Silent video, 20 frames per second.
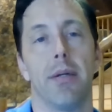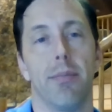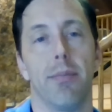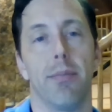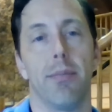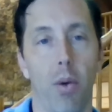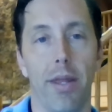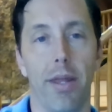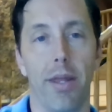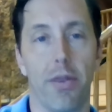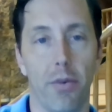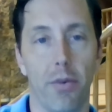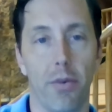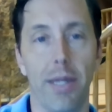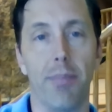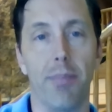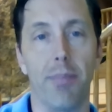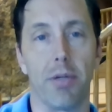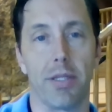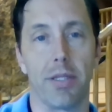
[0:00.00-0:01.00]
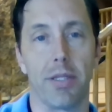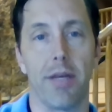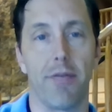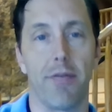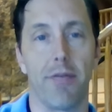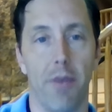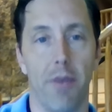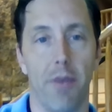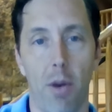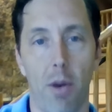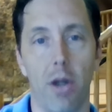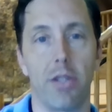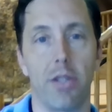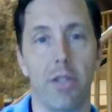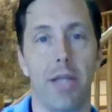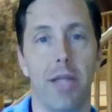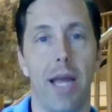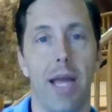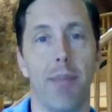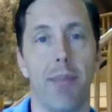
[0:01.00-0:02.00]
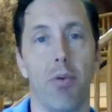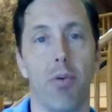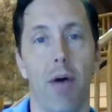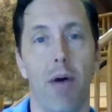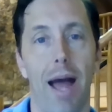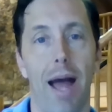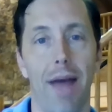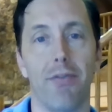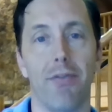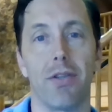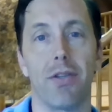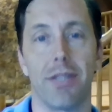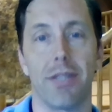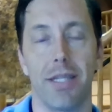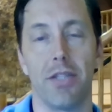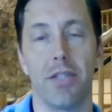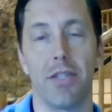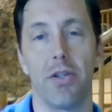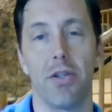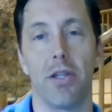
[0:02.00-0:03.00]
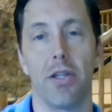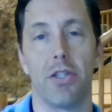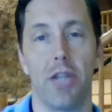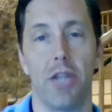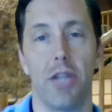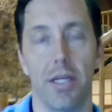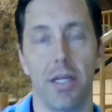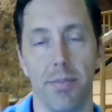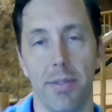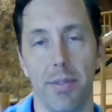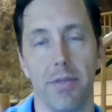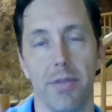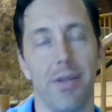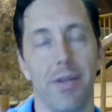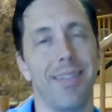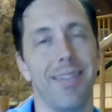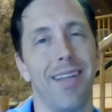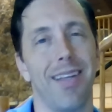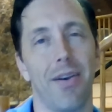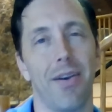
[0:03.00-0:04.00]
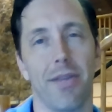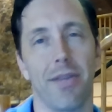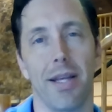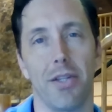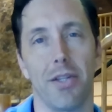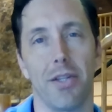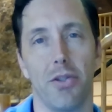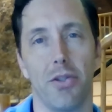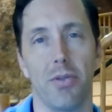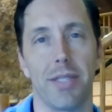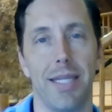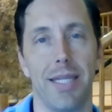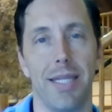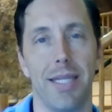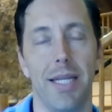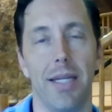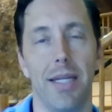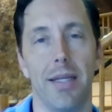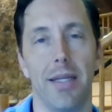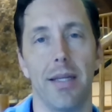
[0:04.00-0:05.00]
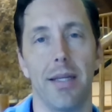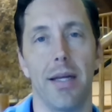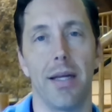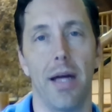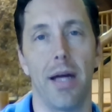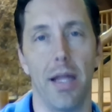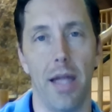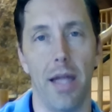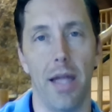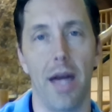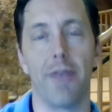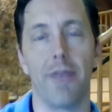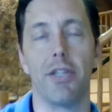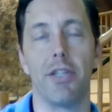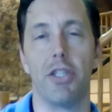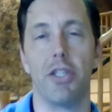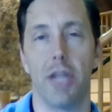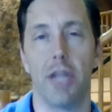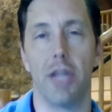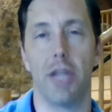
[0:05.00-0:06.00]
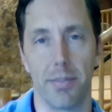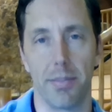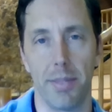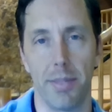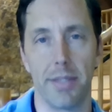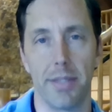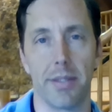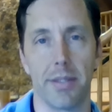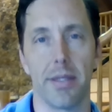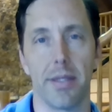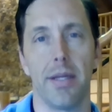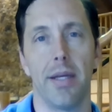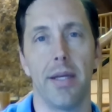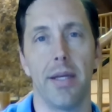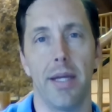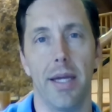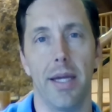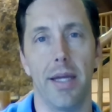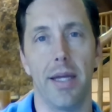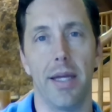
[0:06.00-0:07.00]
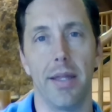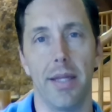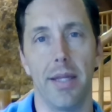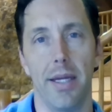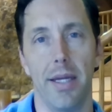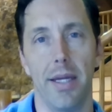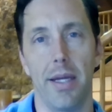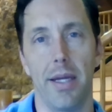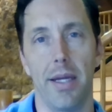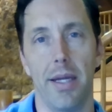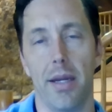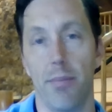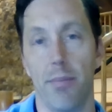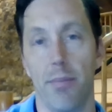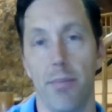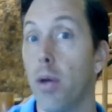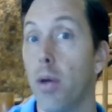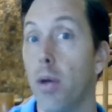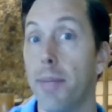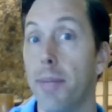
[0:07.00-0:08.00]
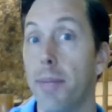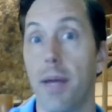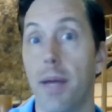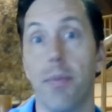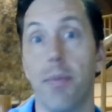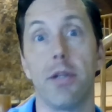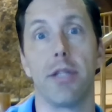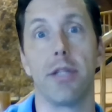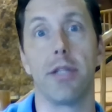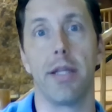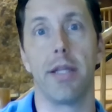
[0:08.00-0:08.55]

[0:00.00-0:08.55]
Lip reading: 0.3% from March to April after seasonal adjustments. That's the other thing, is you see a lot of adjustments in the unemployment numbers and